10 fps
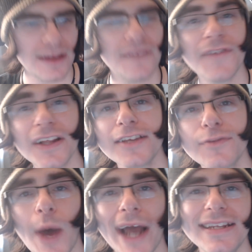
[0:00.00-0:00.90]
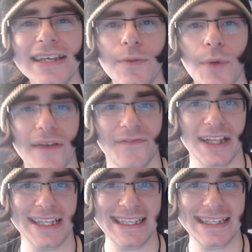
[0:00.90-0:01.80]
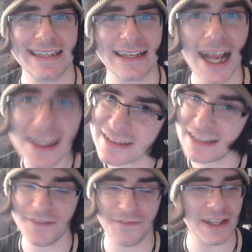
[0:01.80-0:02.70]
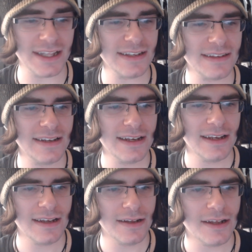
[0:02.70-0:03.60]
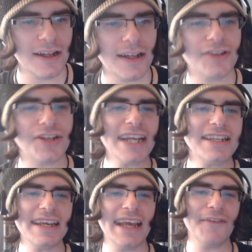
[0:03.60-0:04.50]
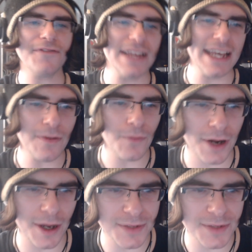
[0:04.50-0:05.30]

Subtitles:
Phyllis YT, what up, Phyllis? I see you, Phyllis. JTF Lit, what up,